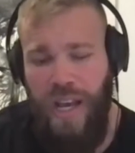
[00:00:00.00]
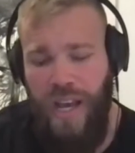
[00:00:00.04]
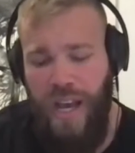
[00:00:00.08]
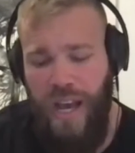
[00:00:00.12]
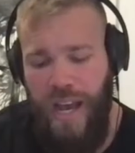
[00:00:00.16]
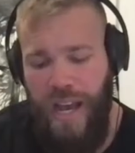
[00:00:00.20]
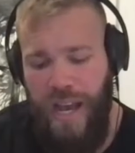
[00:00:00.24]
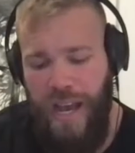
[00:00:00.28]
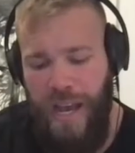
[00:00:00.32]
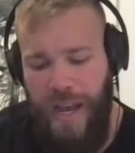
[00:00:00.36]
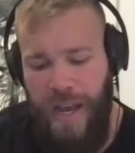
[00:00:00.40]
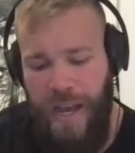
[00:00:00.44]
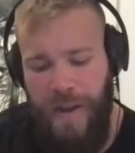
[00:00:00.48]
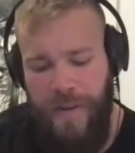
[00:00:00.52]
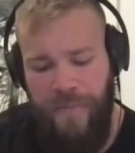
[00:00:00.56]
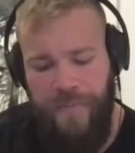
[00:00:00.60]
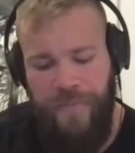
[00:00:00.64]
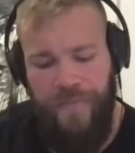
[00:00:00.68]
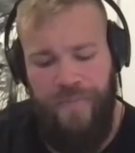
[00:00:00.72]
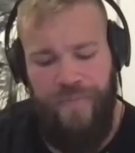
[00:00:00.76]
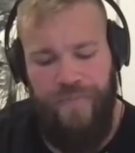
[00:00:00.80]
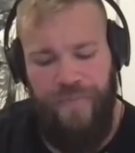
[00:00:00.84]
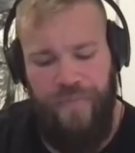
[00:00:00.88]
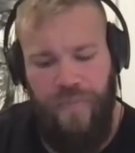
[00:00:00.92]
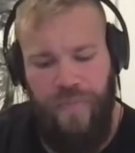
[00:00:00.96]

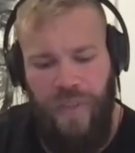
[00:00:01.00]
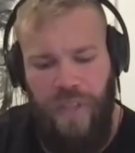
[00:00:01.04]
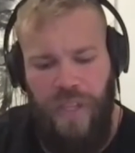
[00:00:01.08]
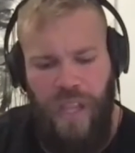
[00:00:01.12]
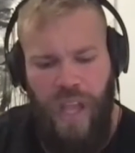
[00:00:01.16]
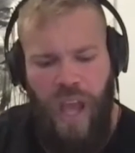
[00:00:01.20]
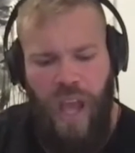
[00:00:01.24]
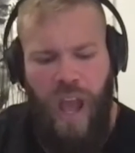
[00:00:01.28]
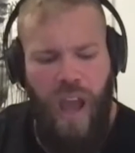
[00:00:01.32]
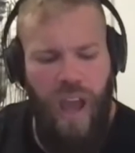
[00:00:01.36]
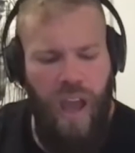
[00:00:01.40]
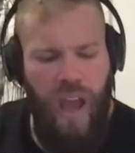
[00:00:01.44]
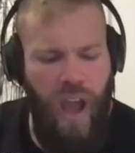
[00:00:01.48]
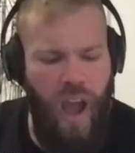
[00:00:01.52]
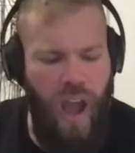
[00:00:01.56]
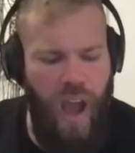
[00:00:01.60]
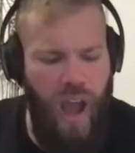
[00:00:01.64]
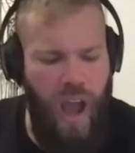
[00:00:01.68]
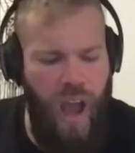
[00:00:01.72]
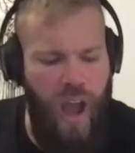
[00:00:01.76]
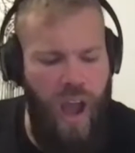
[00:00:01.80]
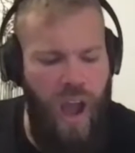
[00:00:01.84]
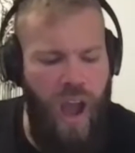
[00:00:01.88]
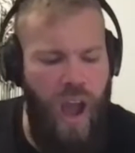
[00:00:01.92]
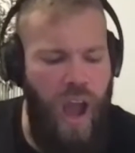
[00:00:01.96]
I
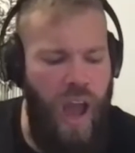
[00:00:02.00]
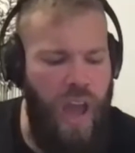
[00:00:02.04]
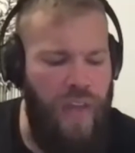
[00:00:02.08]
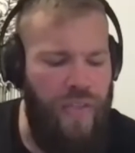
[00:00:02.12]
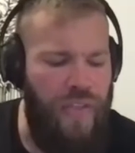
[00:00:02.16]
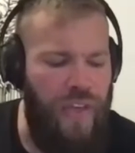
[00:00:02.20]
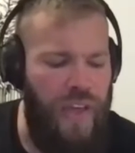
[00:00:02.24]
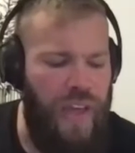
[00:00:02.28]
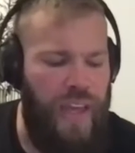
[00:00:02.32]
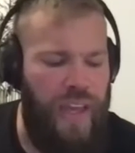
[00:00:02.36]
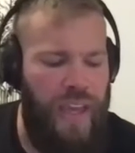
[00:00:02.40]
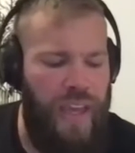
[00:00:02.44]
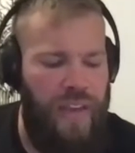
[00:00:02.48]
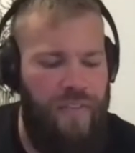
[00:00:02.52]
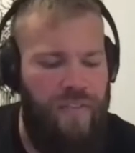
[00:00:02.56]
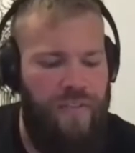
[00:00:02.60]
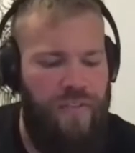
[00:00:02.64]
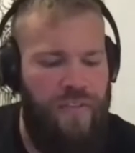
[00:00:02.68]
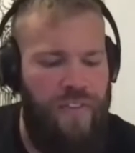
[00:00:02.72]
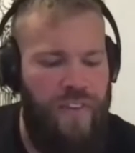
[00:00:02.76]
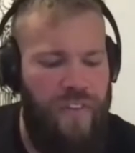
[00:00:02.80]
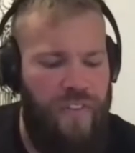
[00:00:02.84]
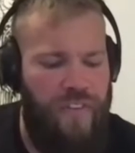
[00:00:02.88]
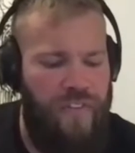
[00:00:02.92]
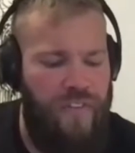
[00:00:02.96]
think it
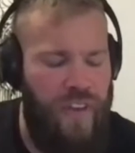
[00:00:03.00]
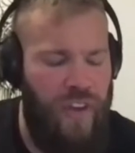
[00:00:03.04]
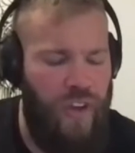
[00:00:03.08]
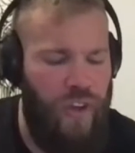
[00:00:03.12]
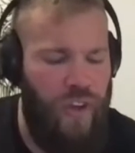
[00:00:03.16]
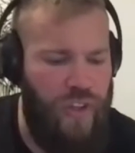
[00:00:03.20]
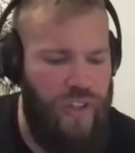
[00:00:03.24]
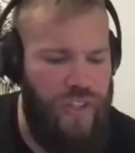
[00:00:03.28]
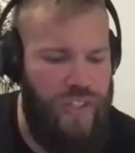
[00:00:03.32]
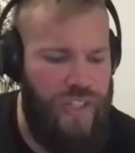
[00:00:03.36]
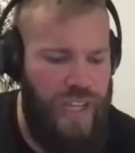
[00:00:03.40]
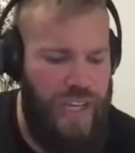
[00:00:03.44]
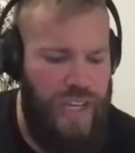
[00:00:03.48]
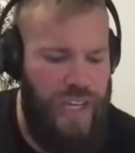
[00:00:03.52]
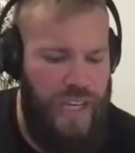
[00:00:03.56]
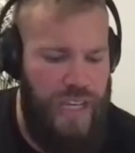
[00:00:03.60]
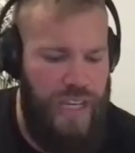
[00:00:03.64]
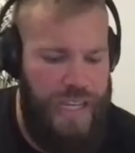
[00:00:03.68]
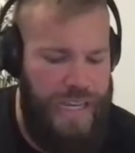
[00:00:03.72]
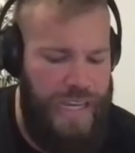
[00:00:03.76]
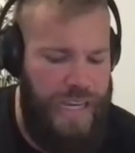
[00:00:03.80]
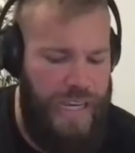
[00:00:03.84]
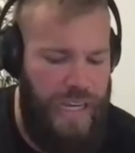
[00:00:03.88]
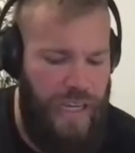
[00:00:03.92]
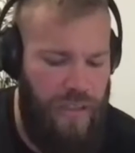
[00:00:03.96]
fulfills a
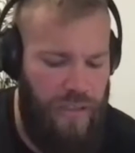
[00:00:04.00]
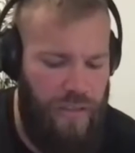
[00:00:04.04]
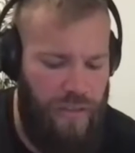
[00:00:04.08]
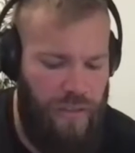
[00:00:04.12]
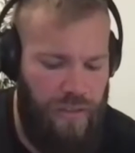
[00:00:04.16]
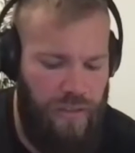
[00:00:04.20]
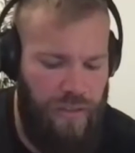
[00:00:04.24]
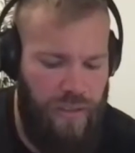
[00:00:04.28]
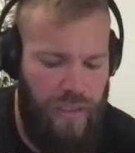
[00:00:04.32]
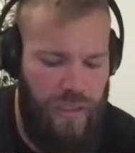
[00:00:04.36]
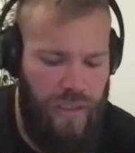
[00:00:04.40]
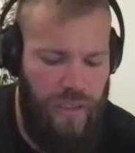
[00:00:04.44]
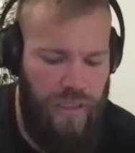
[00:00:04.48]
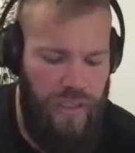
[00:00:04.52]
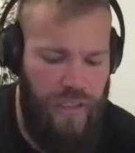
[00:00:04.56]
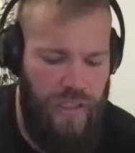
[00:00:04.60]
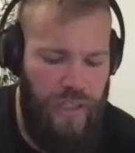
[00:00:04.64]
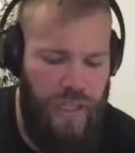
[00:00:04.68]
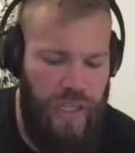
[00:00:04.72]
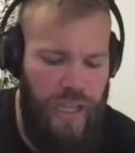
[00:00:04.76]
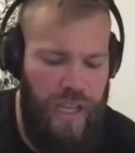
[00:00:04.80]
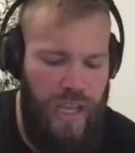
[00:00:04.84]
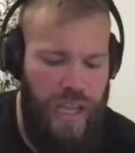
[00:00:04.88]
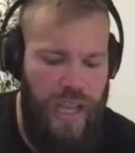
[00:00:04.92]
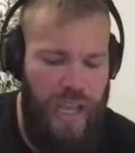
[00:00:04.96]
need.
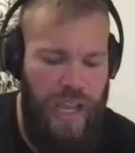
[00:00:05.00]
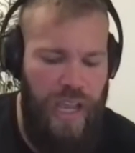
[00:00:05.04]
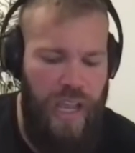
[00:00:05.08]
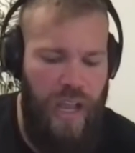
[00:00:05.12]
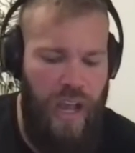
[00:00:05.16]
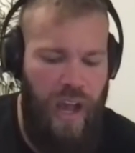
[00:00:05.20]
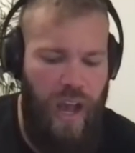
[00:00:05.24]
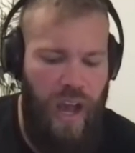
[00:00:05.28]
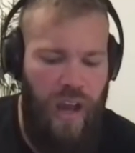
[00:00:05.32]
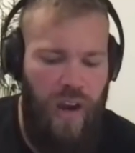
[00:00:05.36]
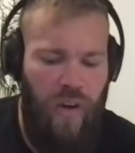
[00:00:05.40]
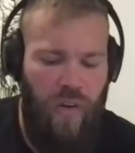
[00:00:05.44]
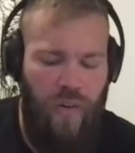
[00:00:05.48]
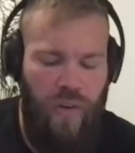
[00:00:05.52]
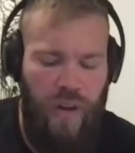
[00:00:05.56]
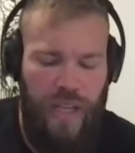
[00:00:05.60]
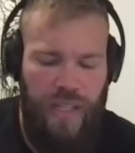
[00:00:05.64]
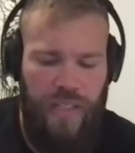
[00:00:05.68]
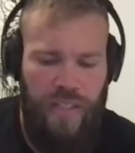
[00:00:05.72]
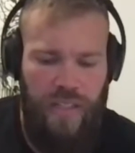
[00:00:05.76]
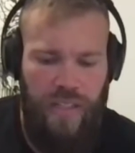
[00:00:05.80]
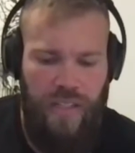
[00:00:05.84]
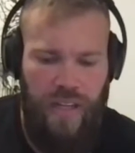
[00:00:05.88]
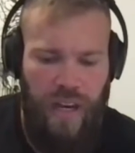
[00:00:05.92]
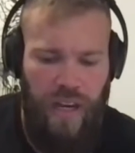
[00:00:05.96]
I don't
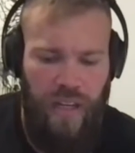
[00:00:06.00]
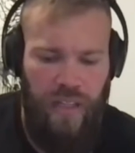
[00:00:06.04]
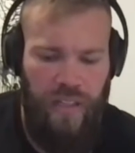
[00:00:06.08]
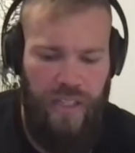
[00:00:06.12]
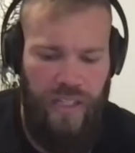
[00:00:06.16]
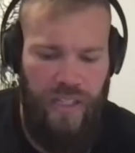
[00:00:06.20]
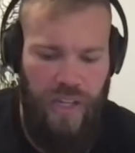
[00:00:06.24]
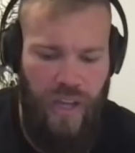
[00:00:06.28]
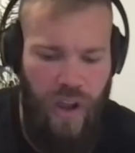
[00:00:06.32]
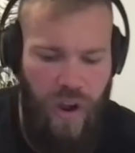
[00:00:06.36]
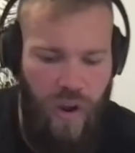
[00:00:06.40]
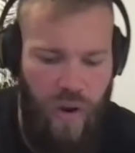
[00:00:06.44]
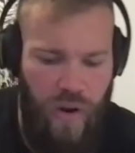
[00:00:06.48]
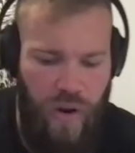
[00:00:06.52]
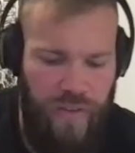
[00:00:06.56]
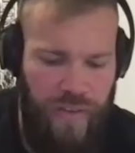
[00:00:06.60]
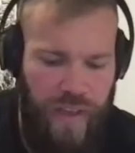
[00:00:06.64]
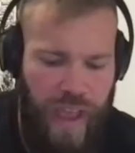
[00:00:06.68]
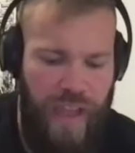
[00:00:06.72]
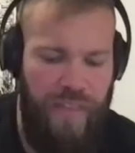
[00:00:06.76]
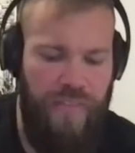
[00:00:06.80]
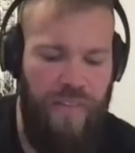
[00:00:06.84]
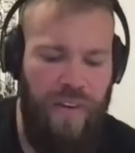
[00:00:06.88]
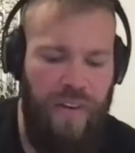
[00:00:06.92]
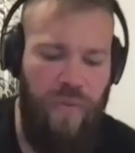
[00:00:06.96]
necessarily know if
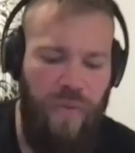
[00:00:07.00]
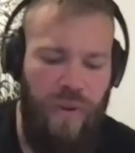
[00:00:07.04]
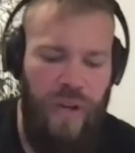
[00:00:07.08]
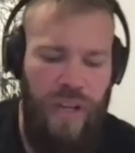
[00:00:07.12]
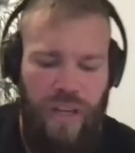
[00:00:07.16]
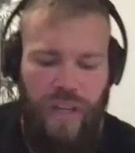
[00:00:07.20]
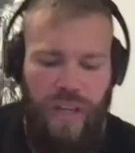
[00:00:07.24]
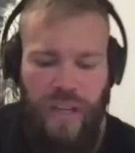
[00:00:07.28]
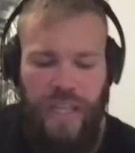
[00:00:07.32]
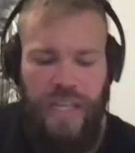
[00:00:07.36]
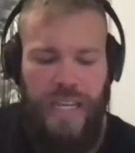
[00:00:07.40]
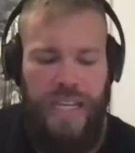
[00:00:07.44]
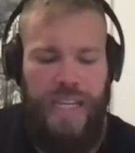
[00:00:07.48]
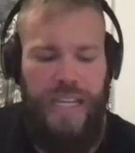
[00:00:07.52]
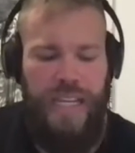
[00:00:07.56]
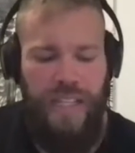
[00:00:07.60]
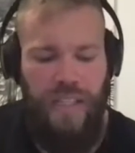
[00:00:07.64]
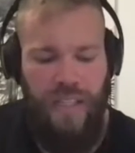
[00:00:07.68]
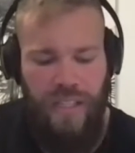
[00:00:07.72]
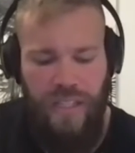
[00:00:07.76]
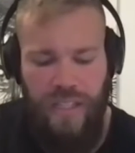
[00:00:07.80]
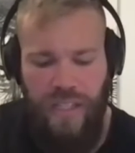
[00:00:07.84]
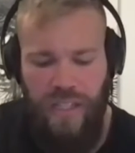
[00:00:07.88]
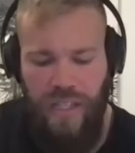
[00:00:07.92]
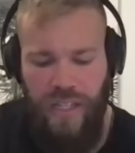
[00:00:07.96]
everyone
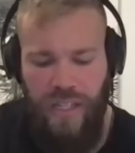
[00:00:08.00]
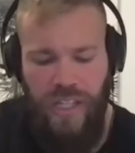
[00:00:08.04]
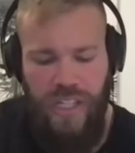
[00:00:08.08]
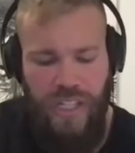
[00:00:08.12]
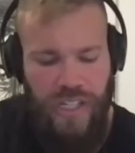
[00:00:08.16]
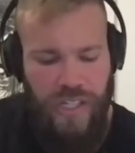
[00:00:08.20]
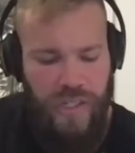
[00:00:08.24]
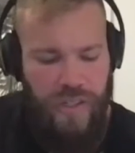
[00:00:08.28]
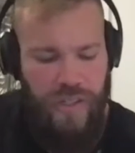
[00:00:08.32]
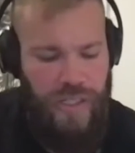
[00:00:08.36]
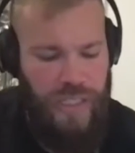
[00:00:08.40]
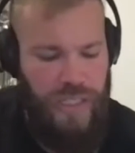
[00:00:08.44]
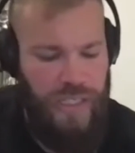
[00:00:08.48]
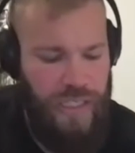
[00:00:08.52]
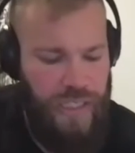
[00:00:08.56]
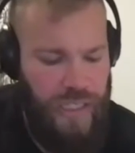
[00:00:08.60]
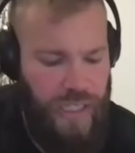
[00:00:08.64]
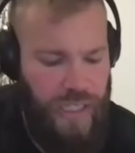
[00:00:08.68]
needs to do it.